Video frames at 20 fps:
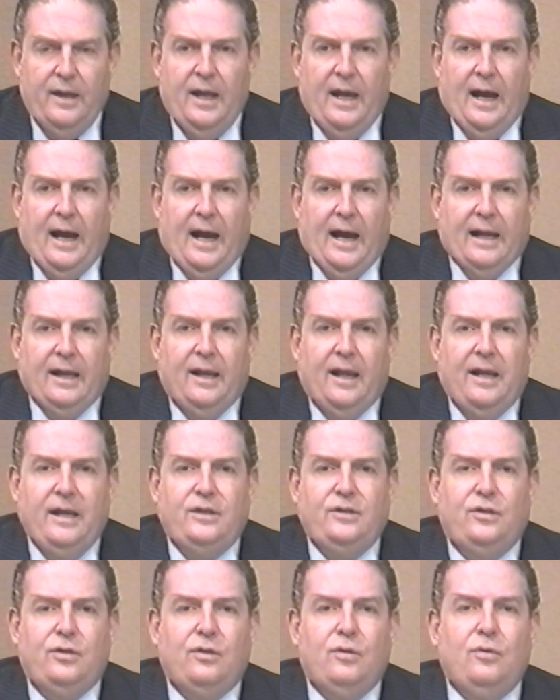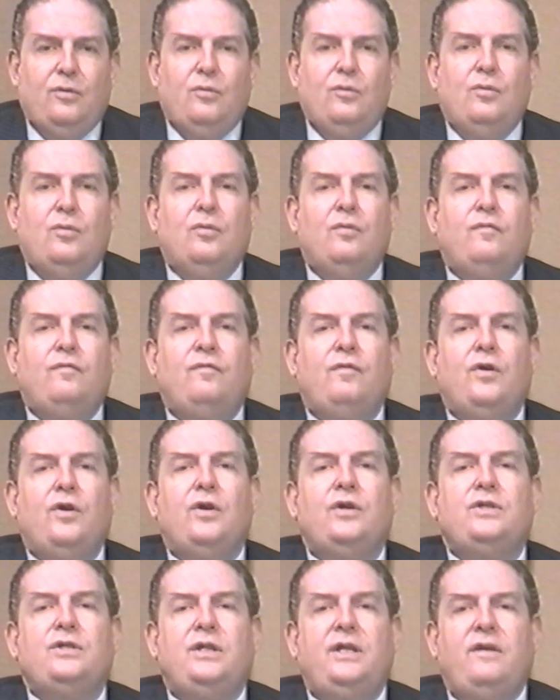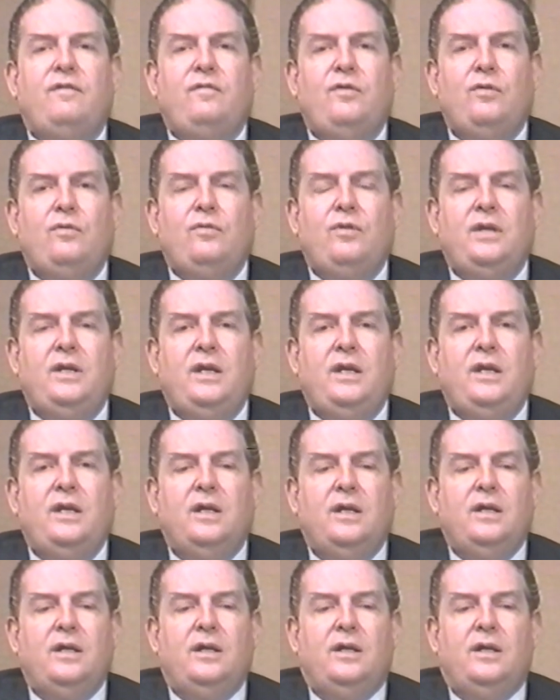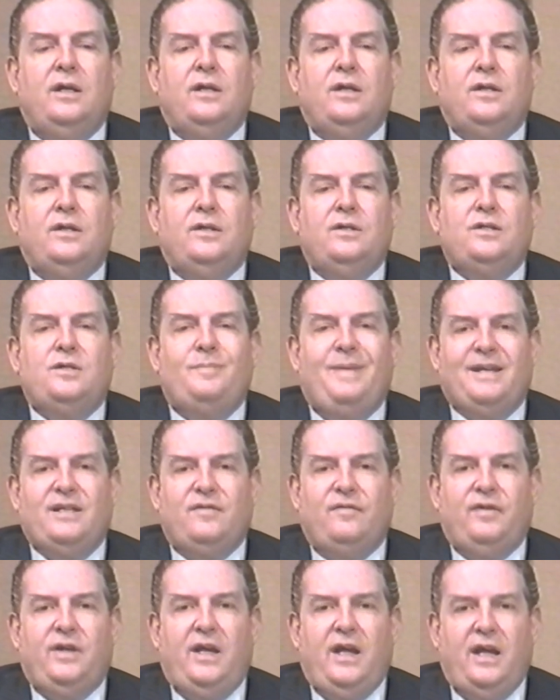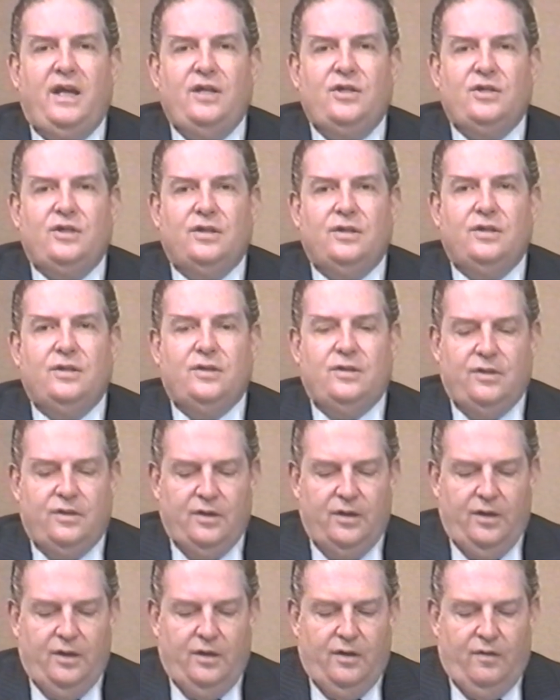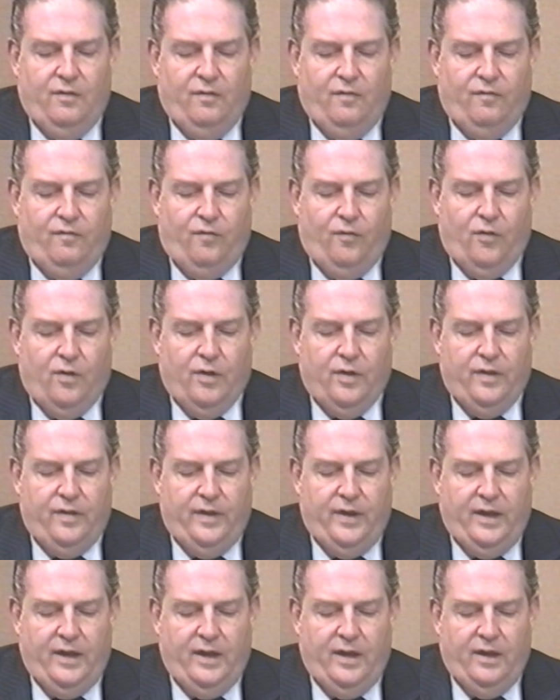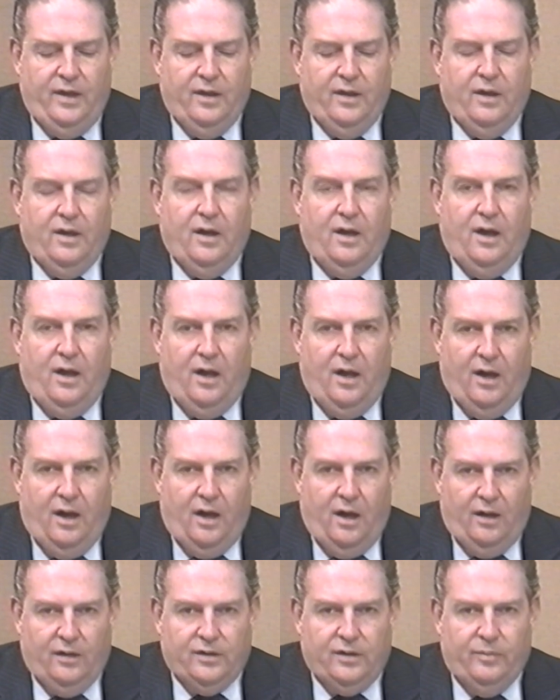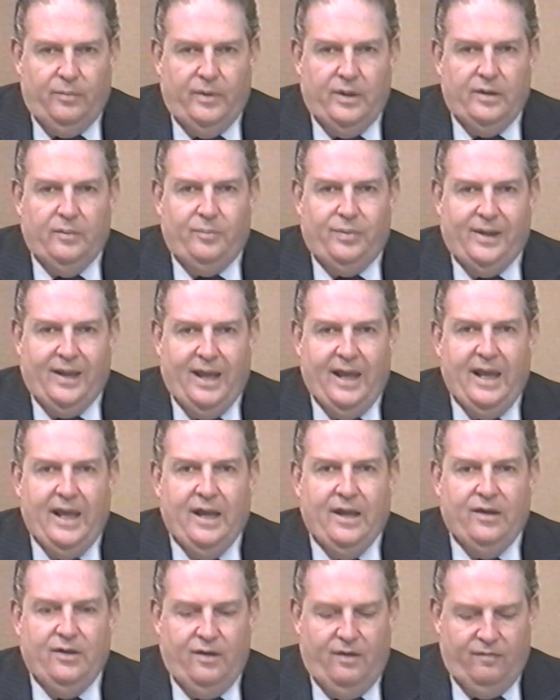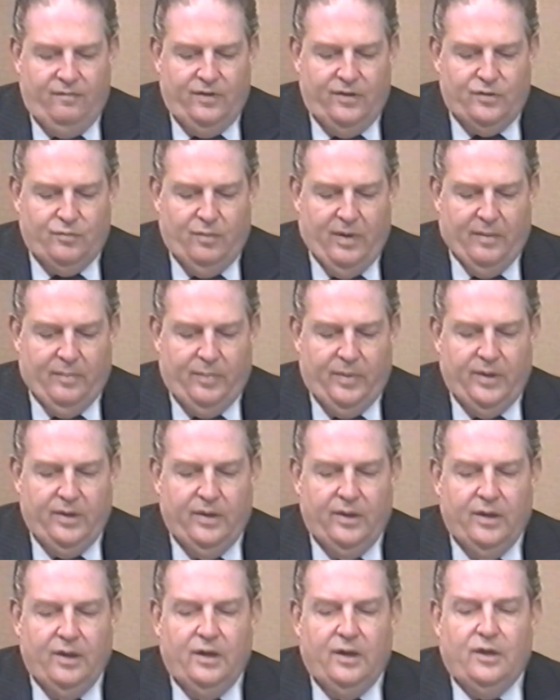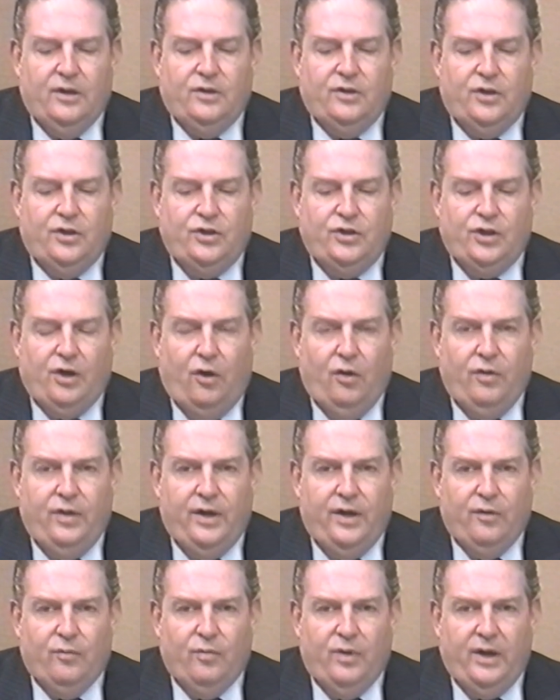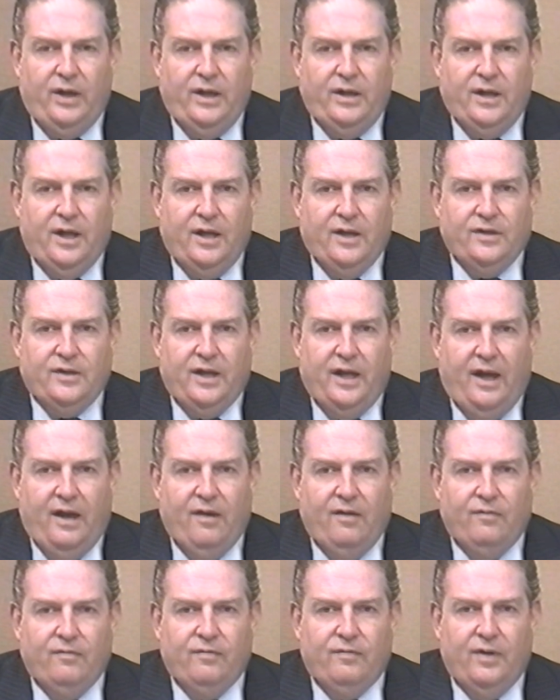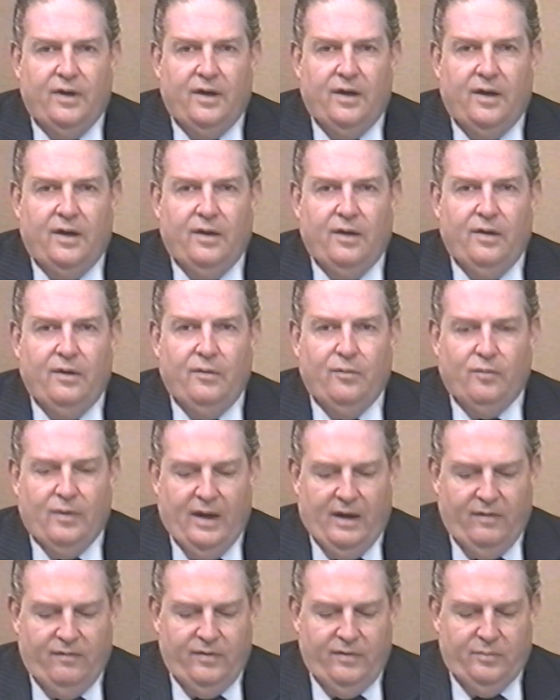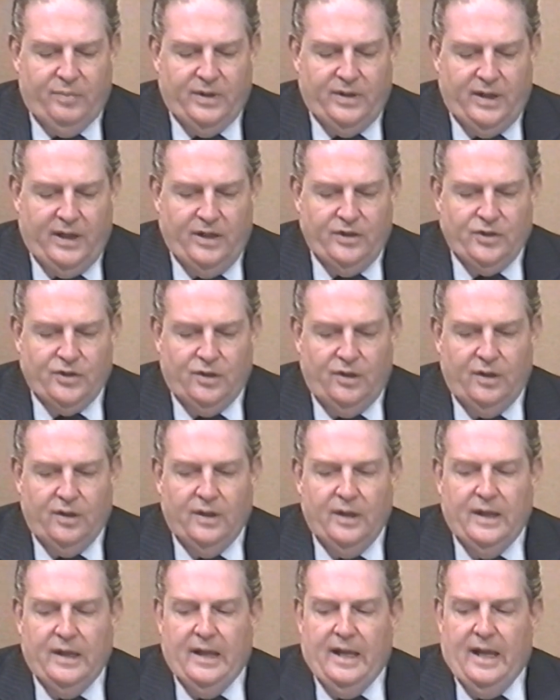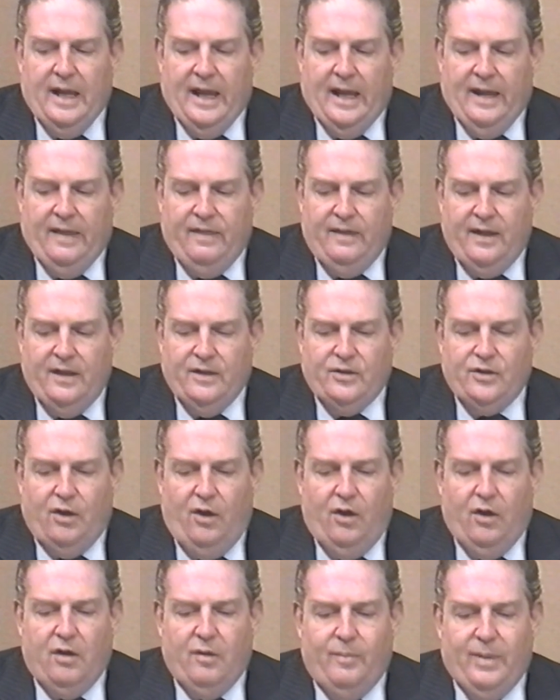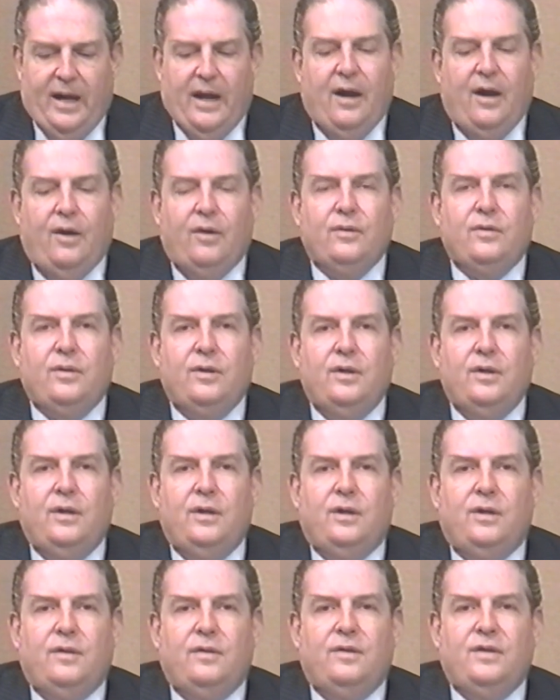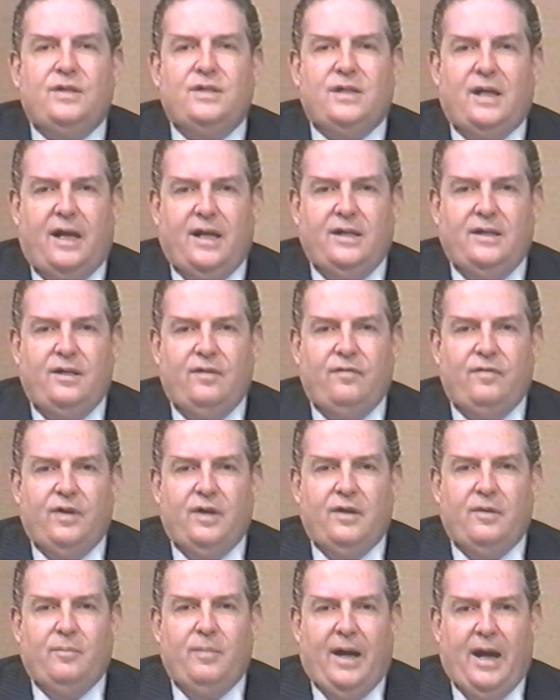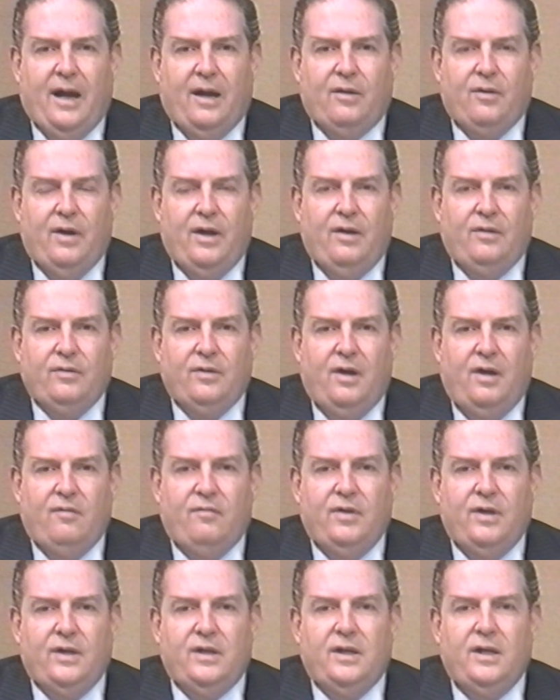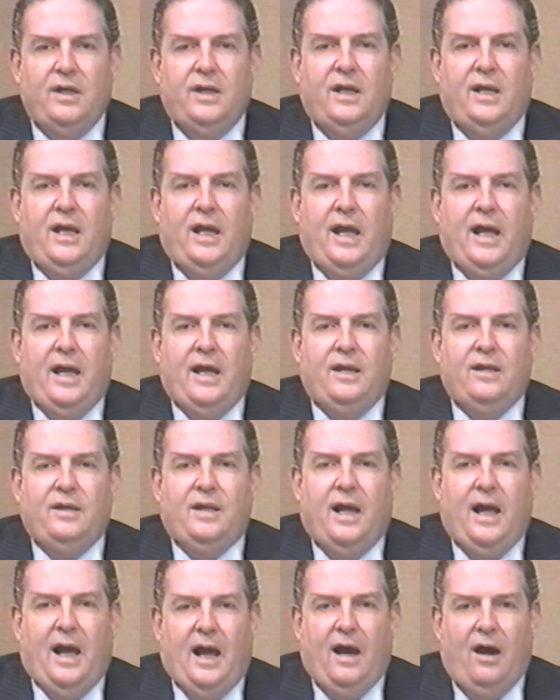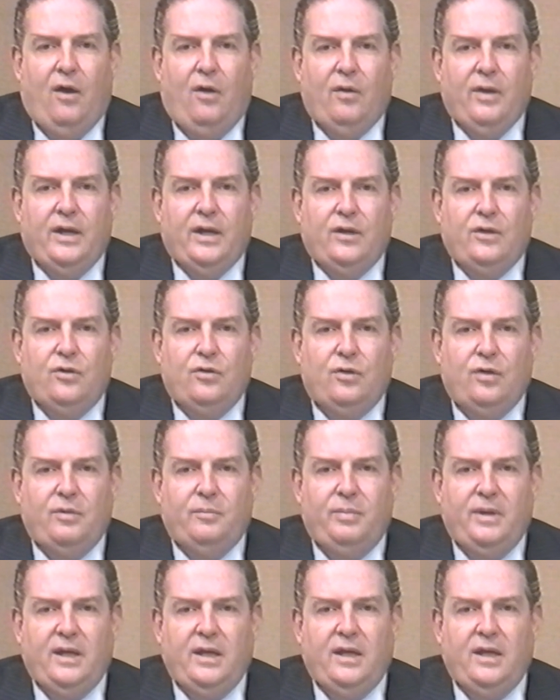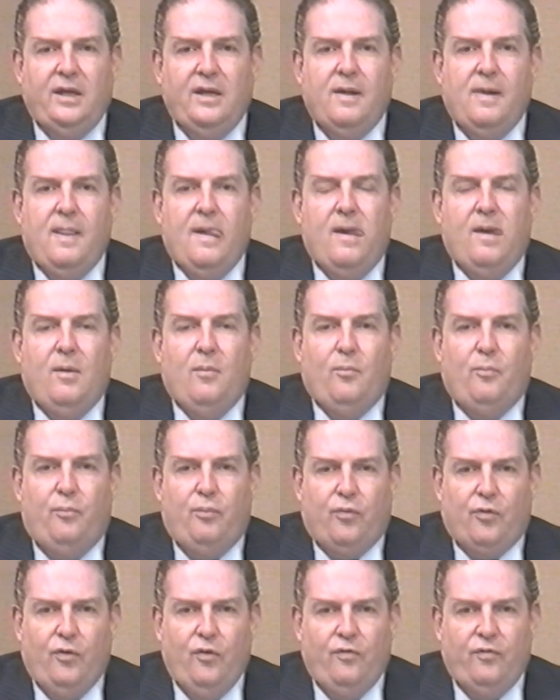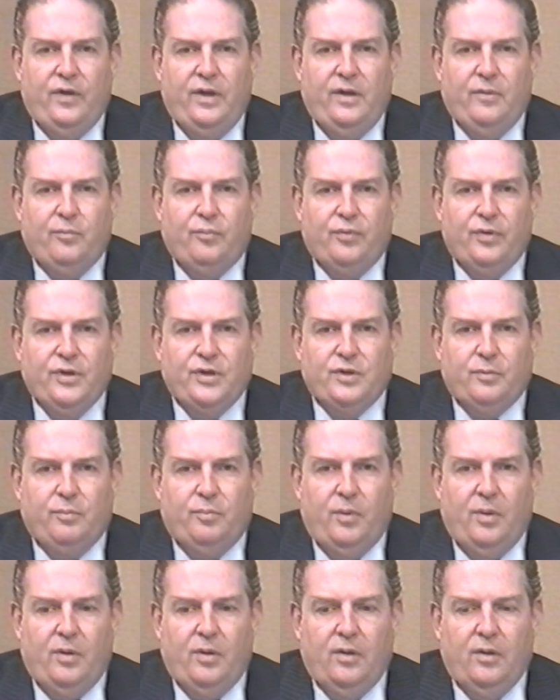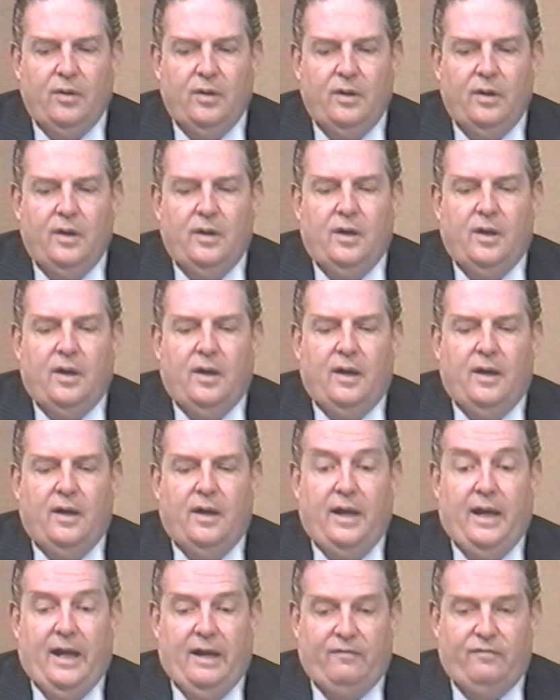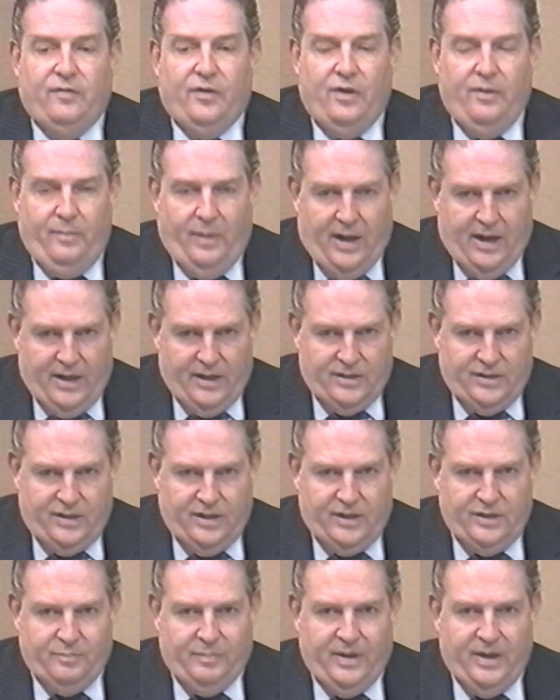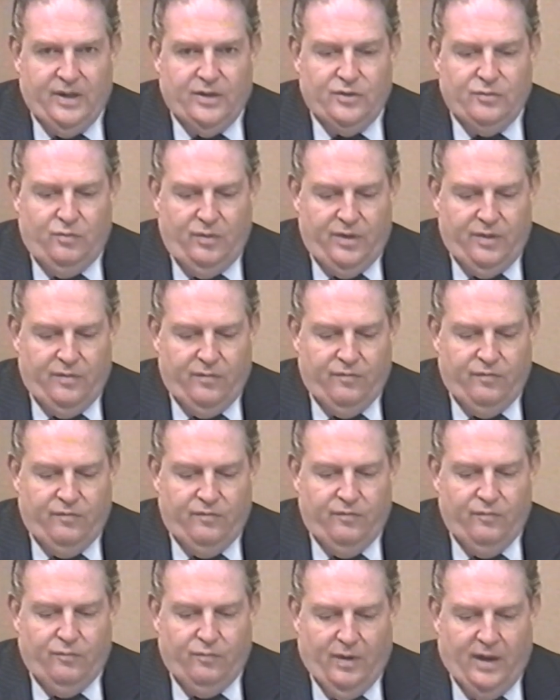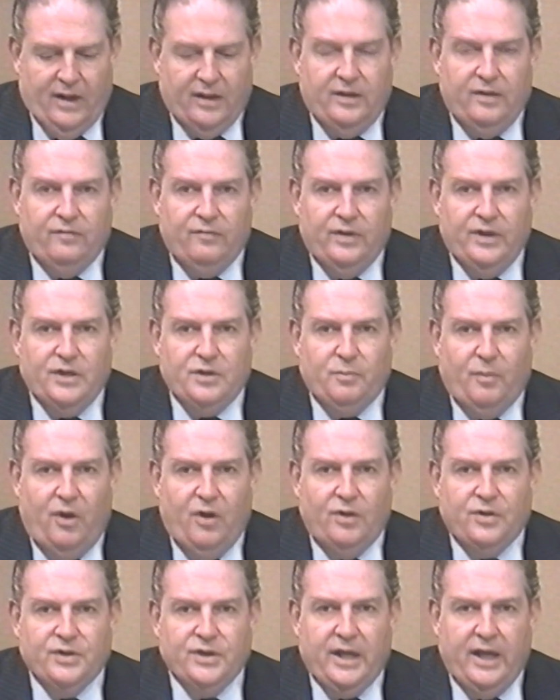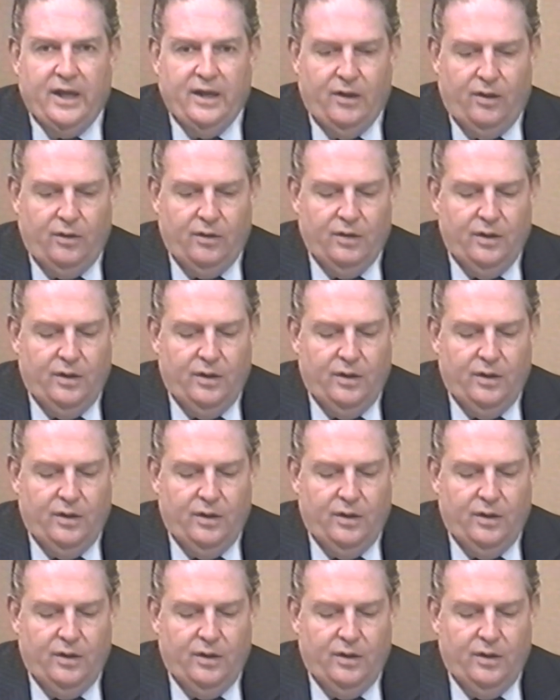I'd like to first give you the specifications for the ultimate plan of this weapon to show that it really does have a relevant potential, and then talk about the scientific background of it and how it could be proven in principle at very modest expense with a relatively small scale